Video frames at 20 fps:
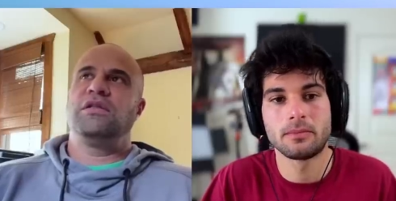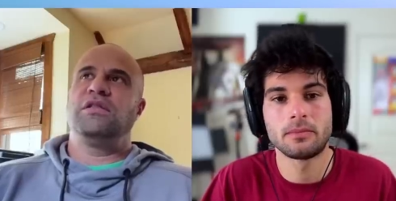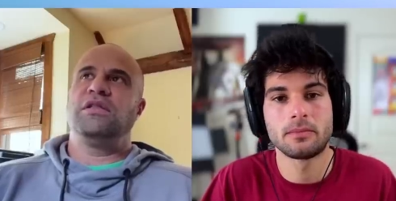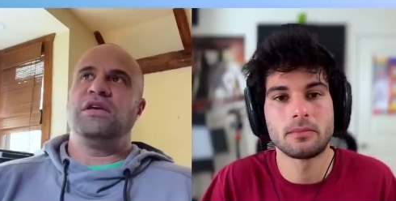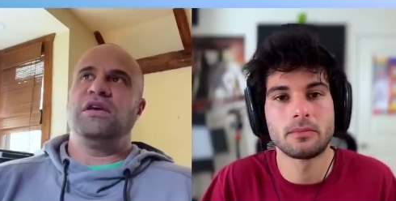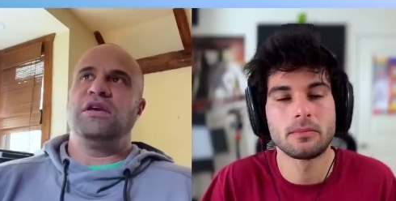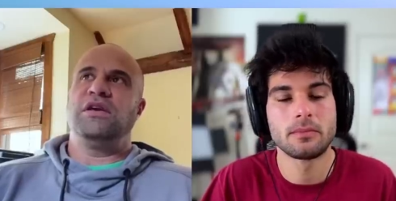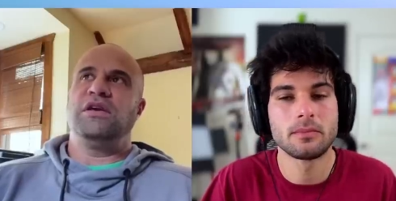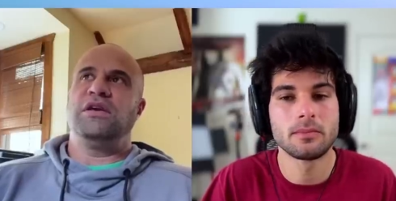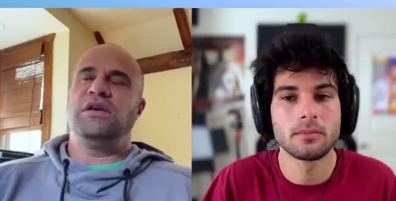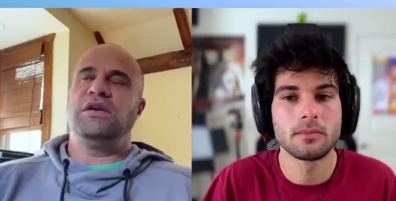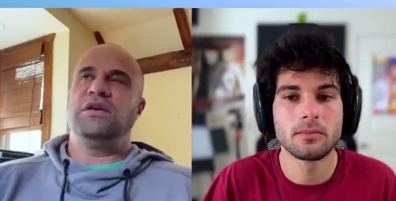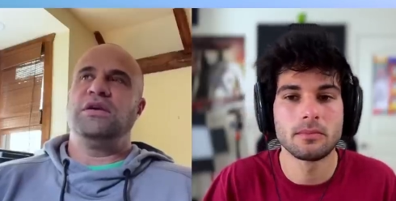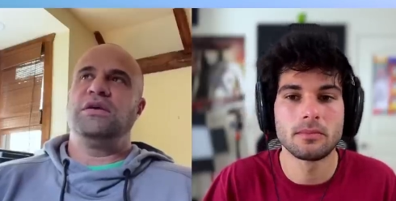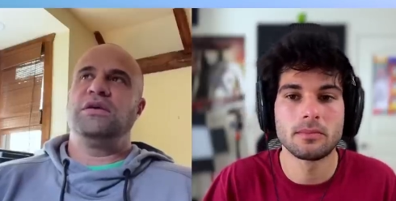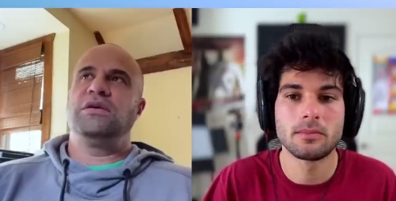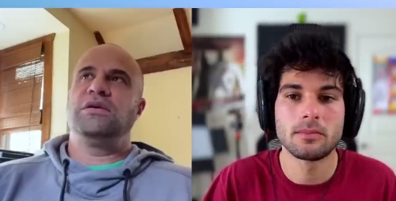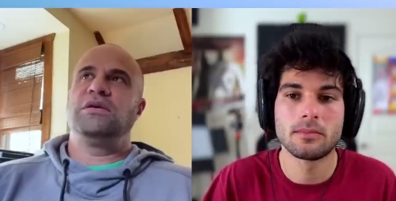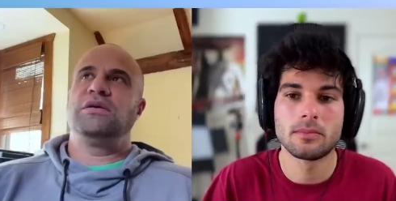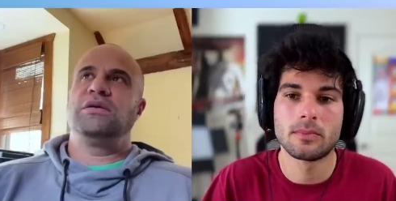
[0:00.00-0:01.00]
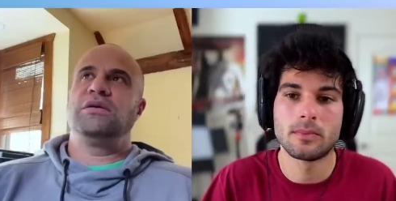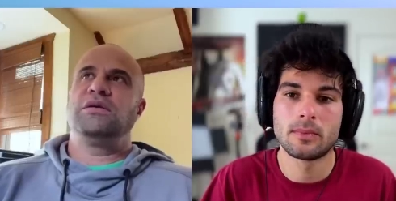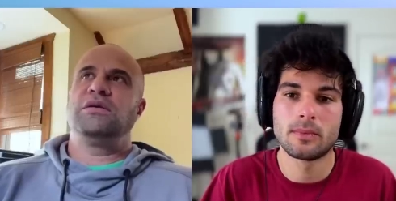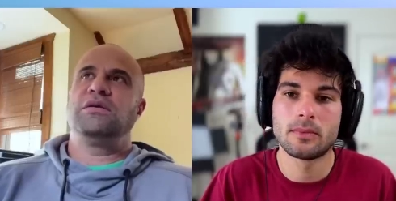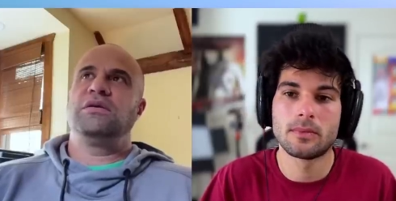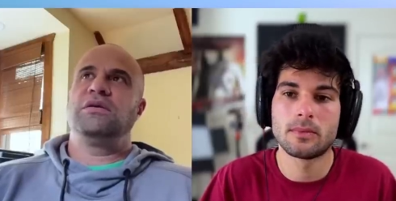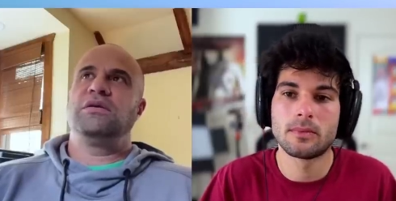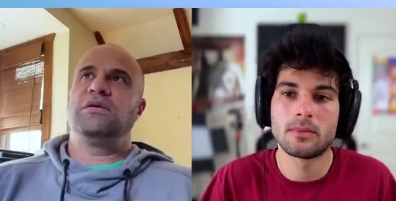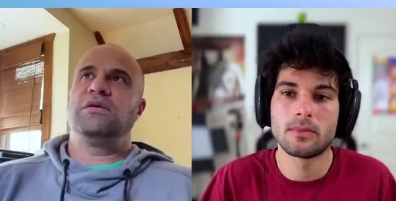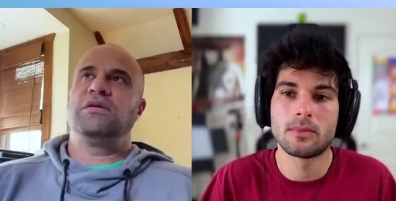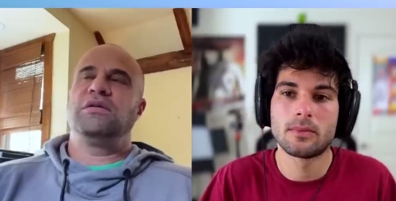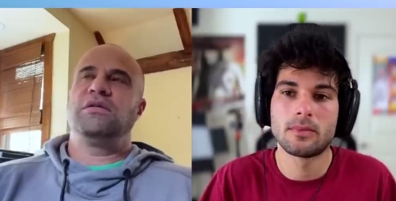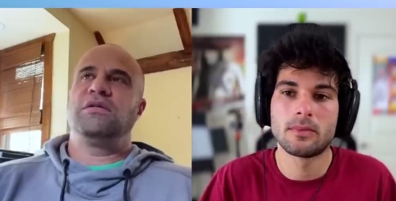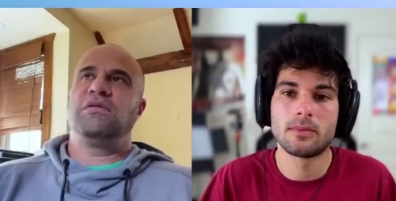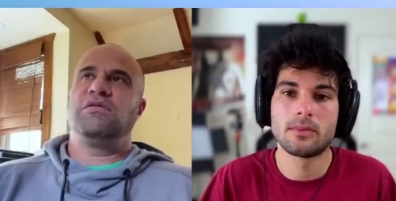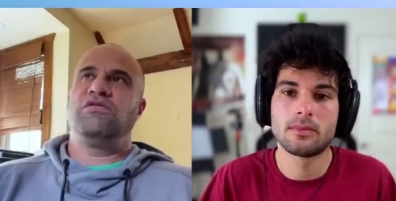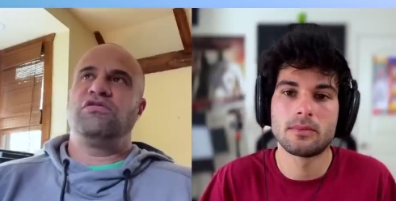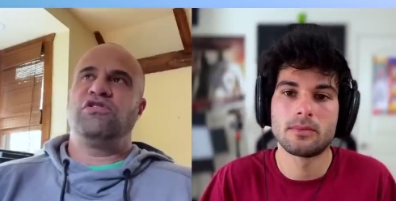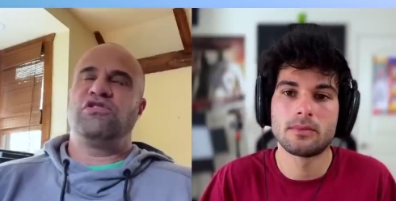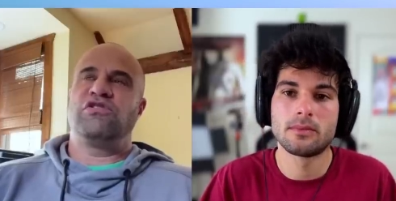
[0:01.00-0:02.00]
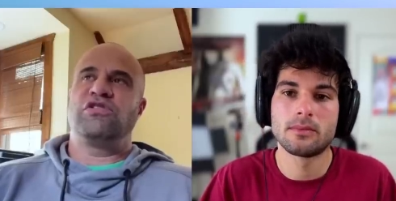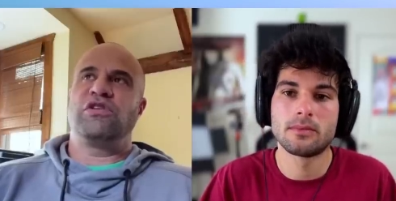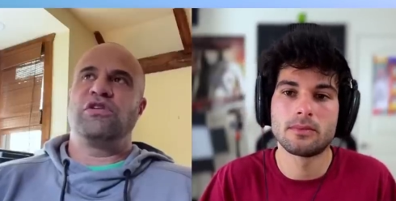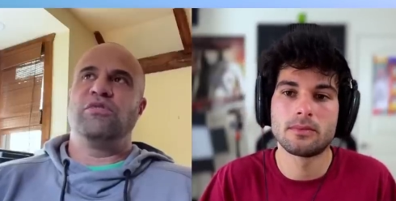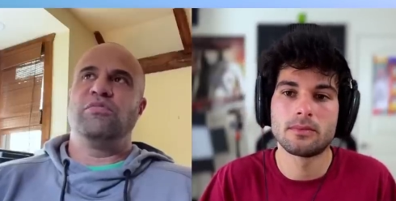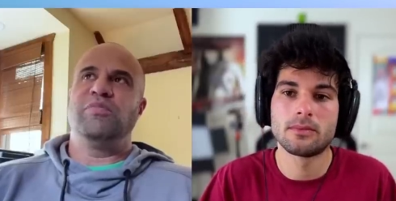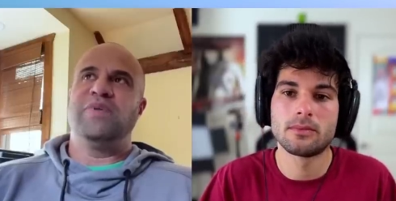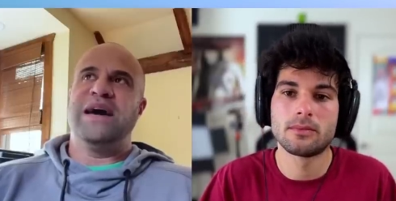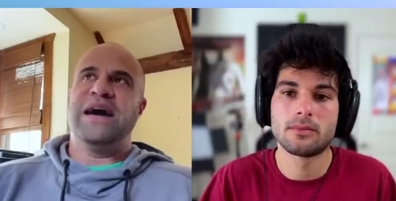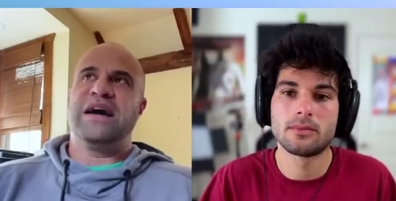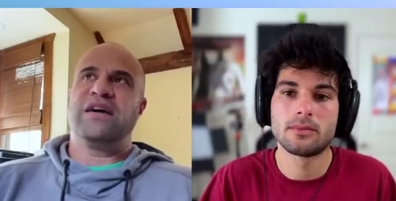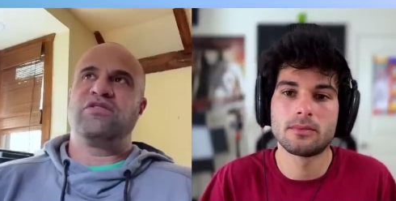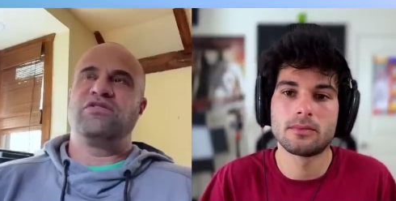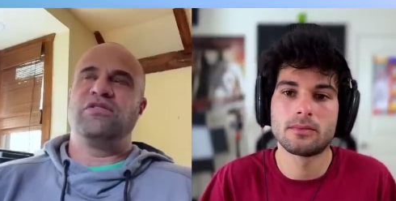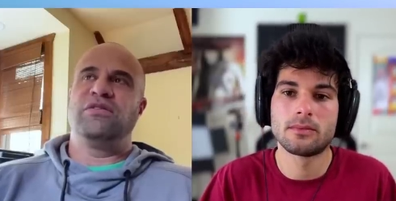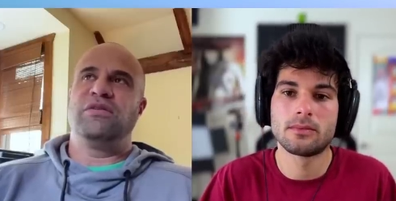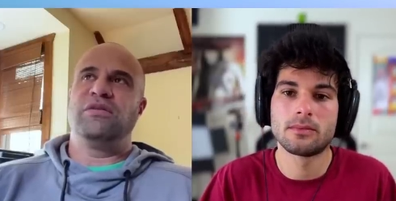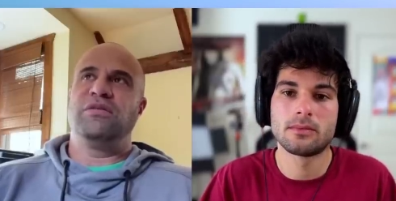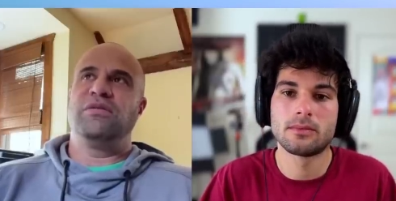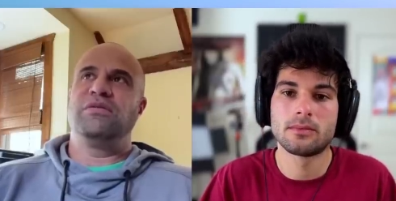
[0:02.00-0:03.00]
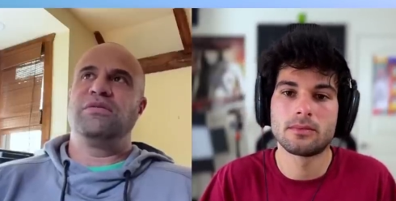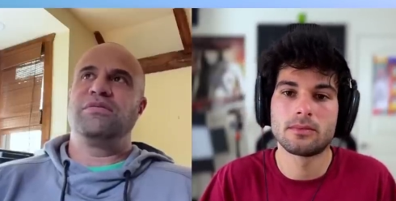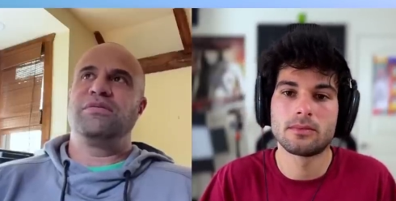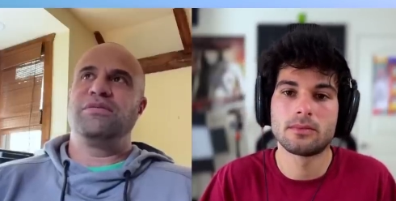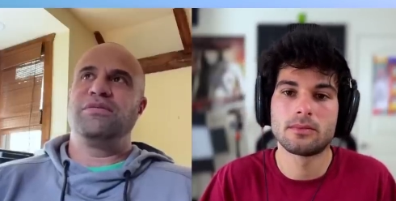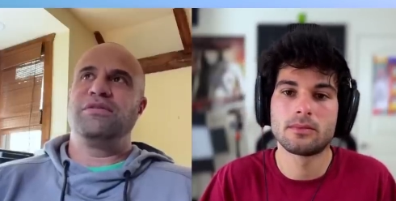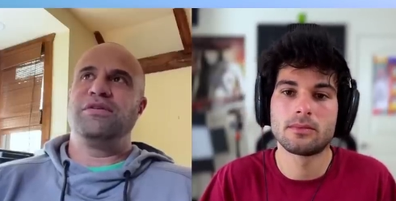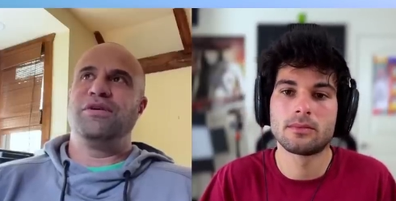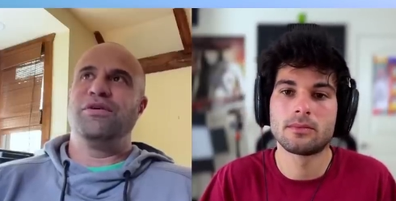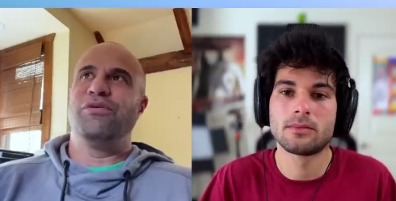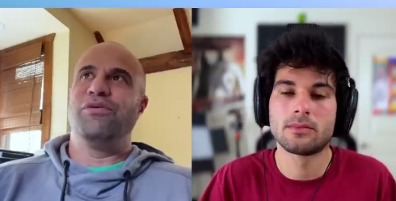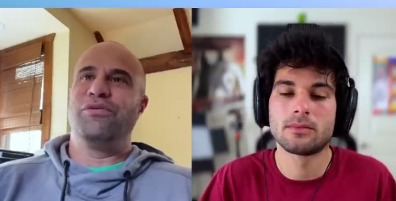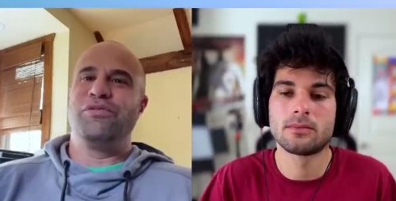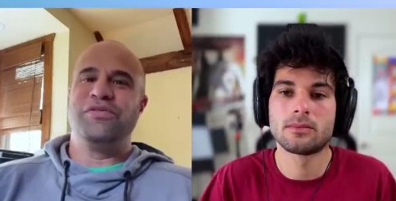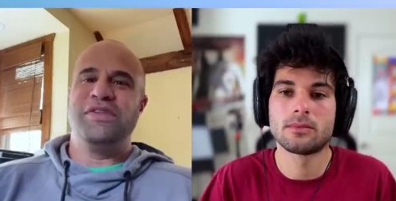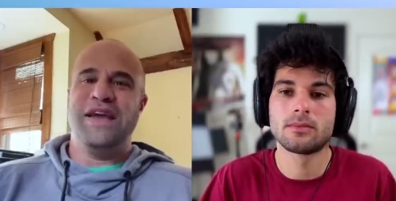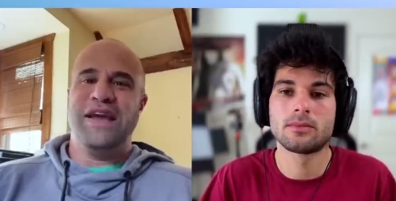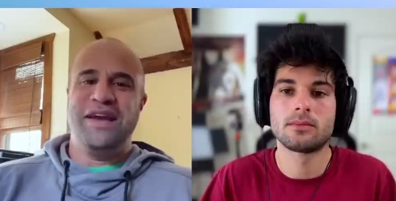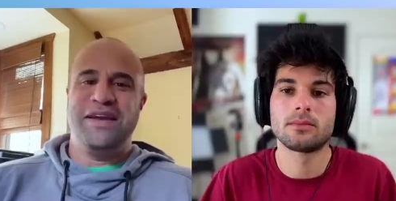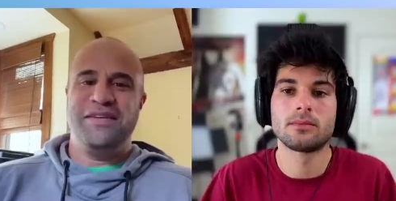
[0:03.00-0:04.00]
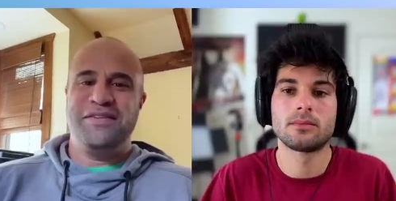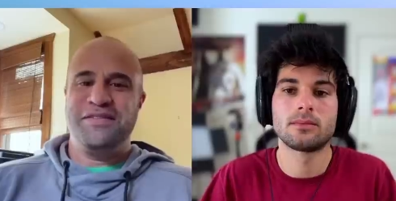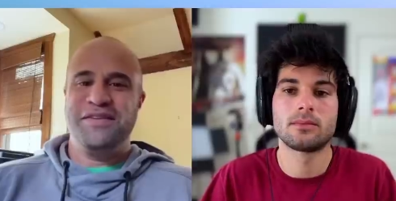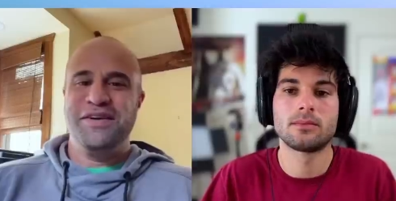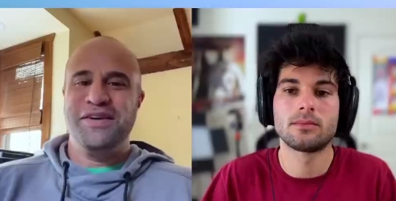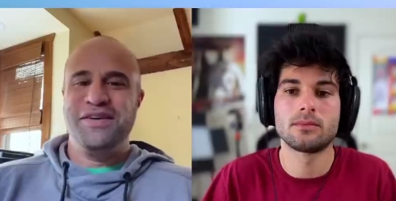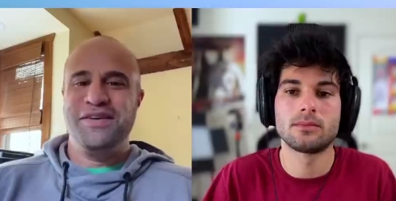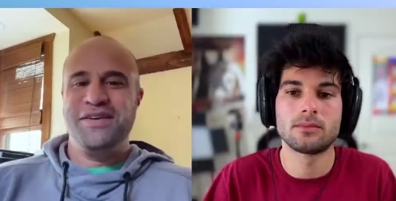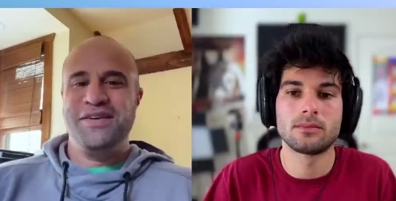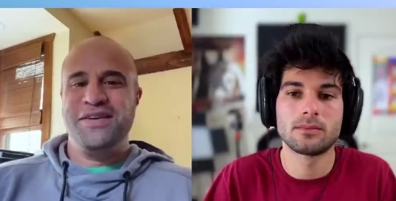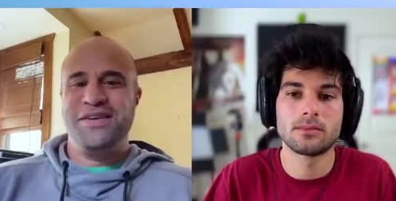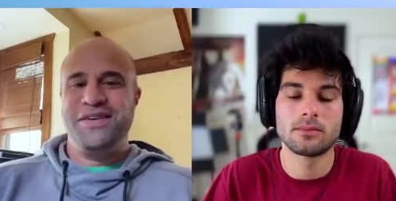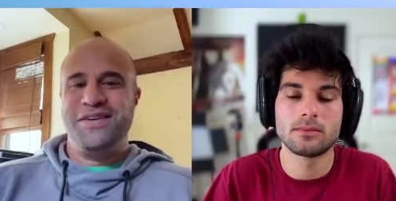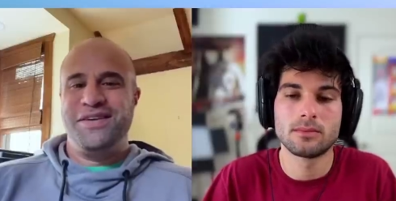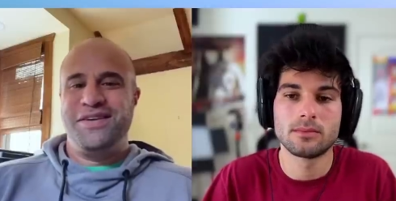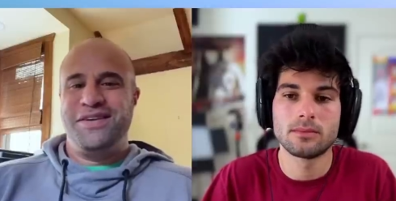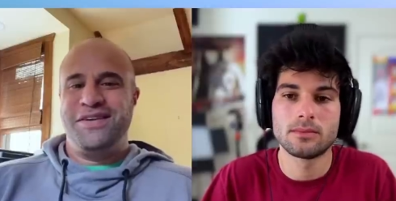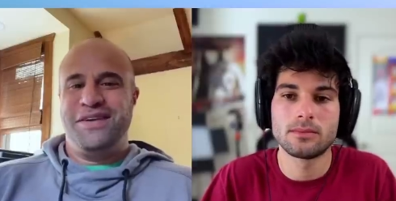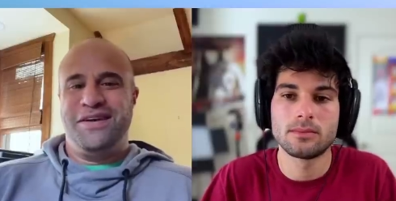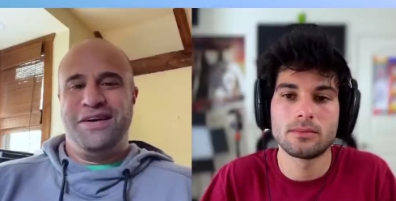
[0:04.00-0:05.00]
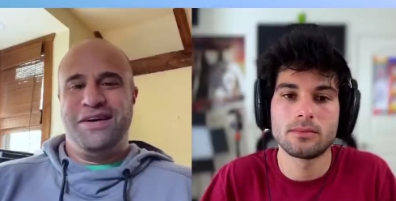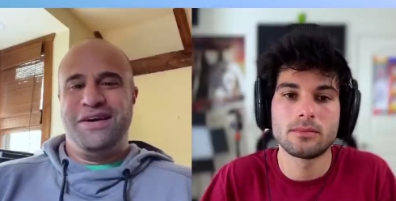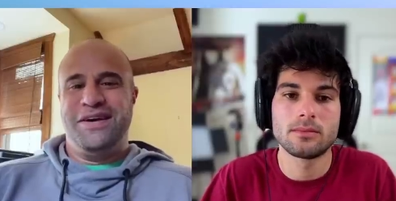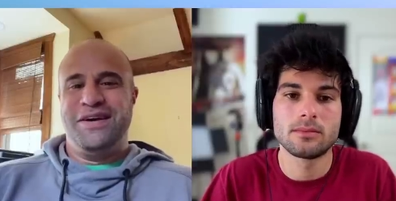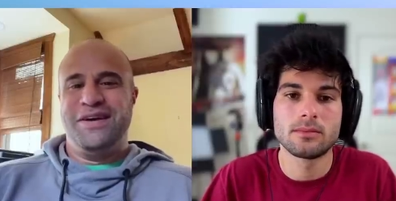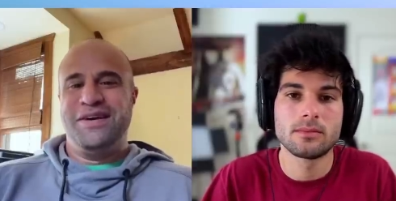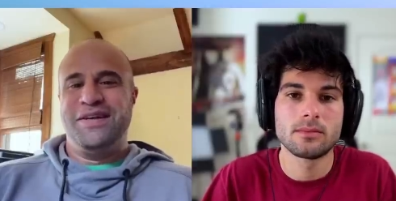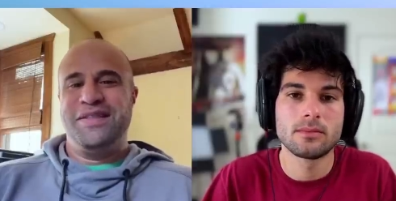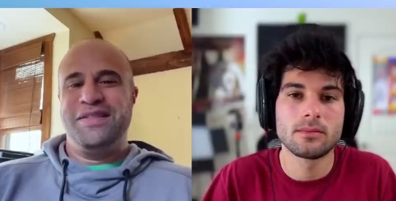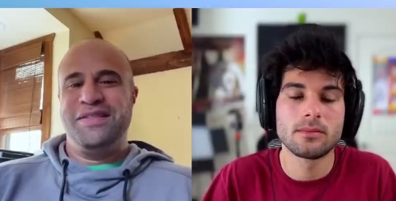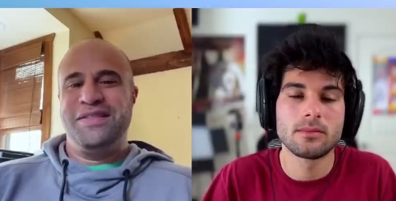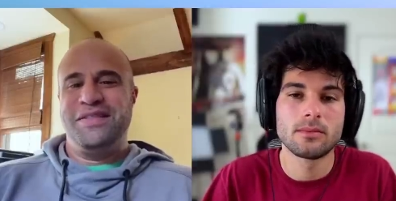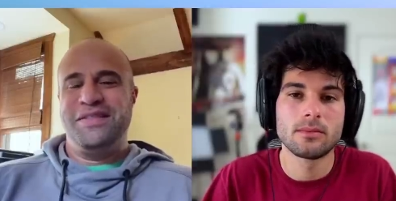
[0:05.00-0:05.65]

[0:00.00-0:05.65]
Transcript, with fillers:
Speaker 1: the just to go back to the old days, uh,